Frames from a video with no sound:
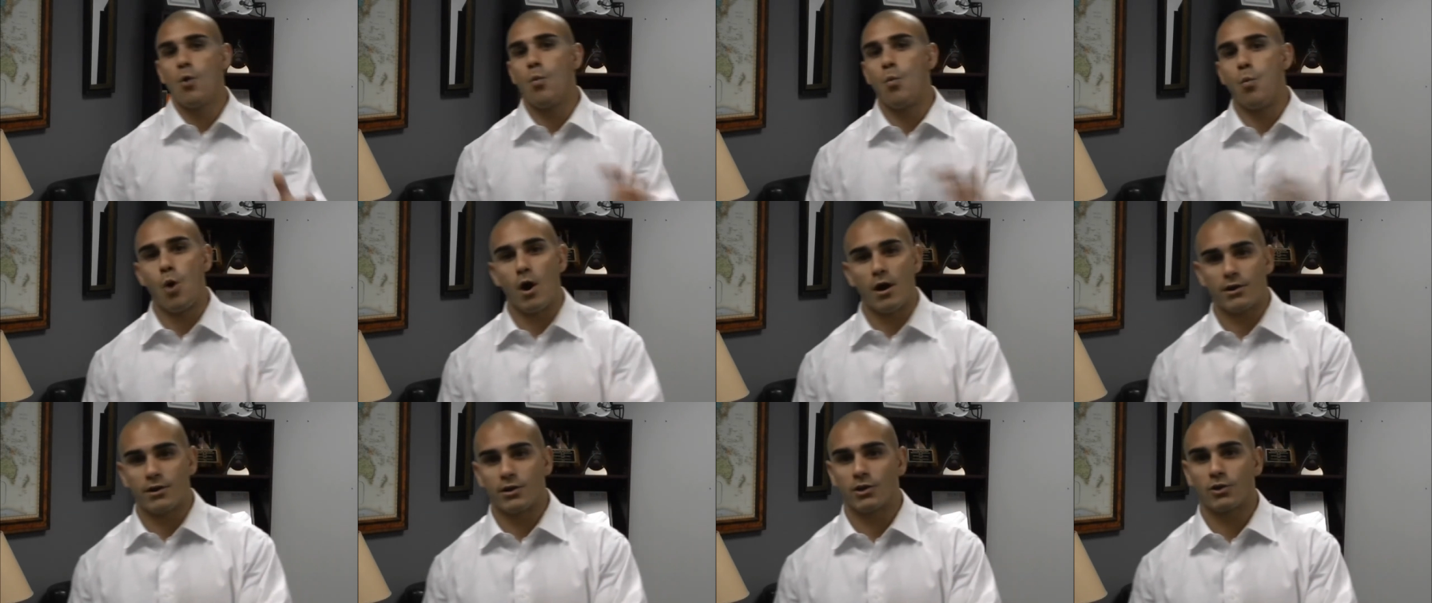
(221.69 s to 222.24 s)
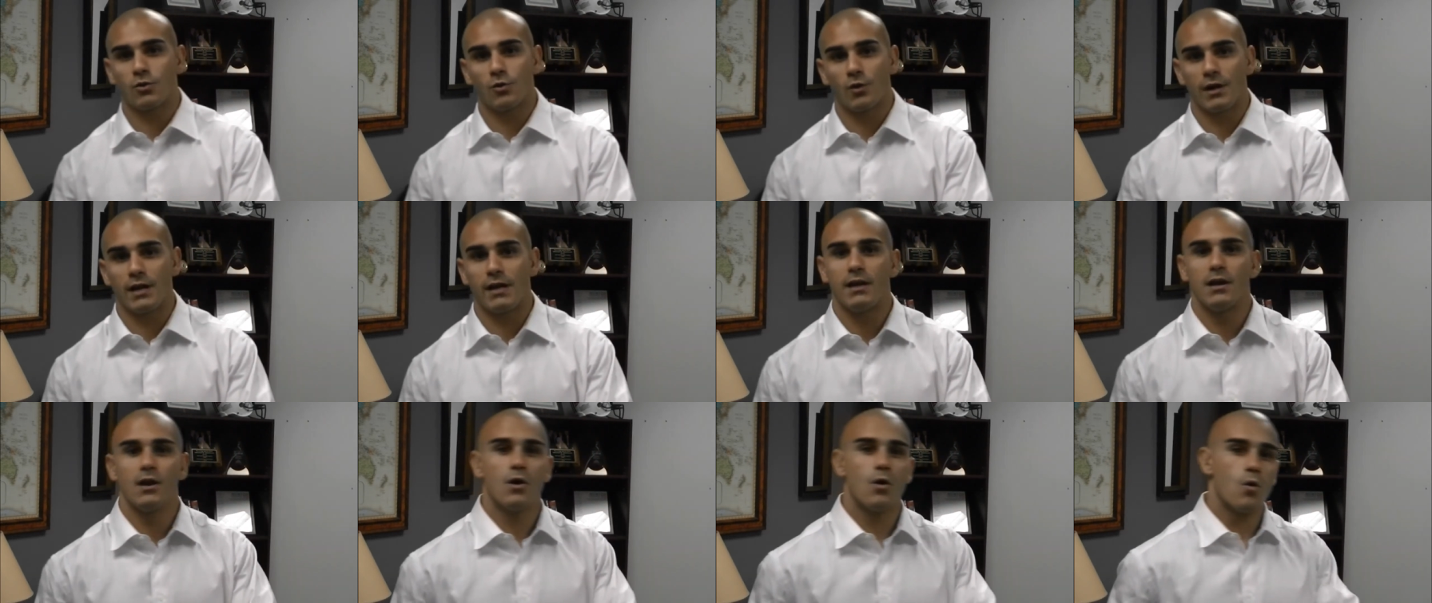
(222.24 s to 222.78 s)
one
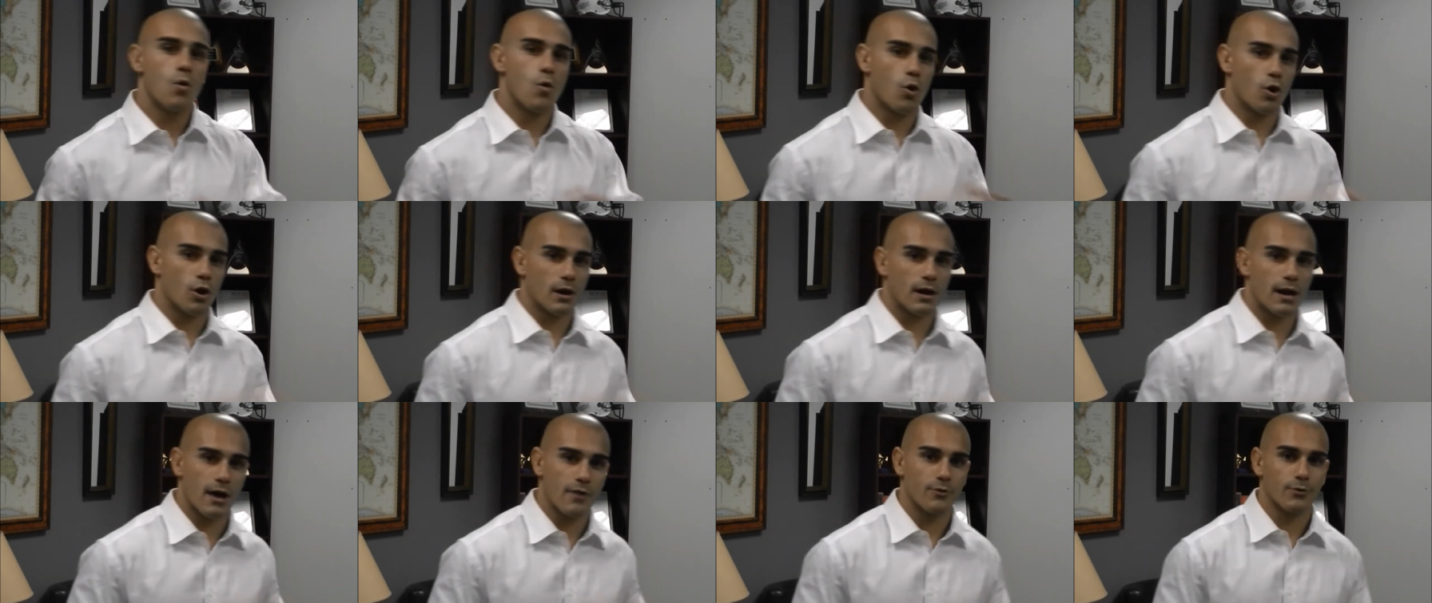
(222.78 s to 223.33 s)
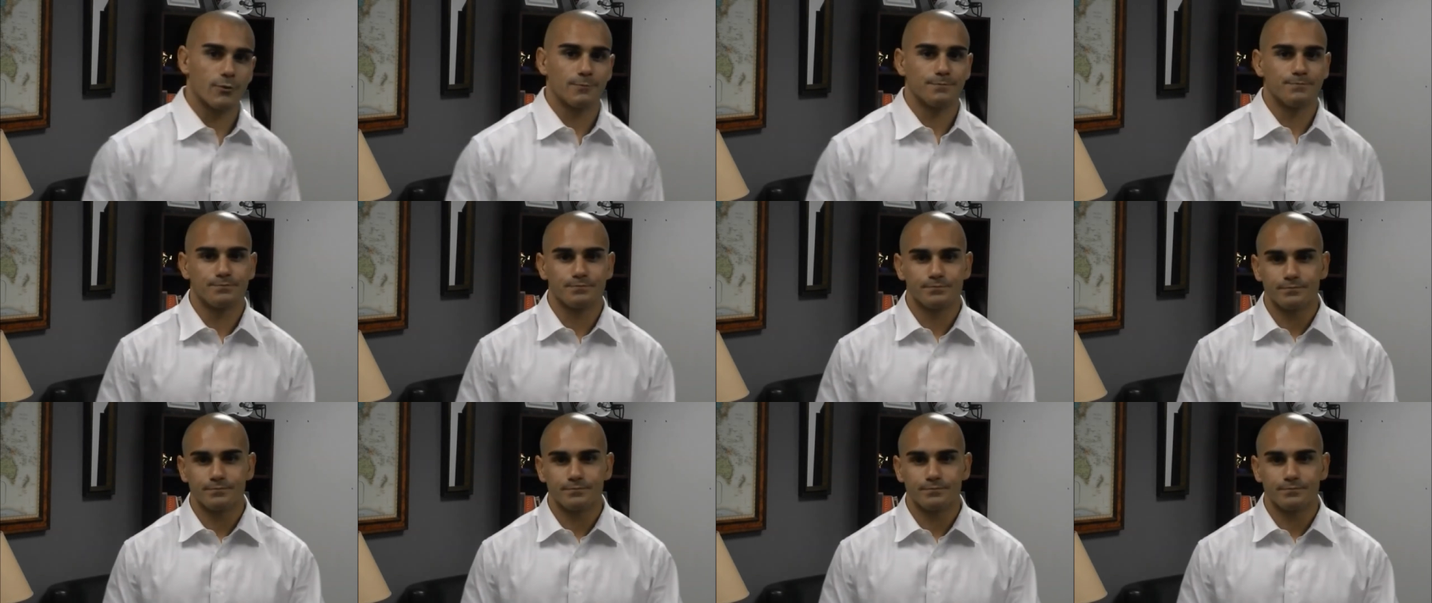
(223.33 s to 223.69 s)
degree or another.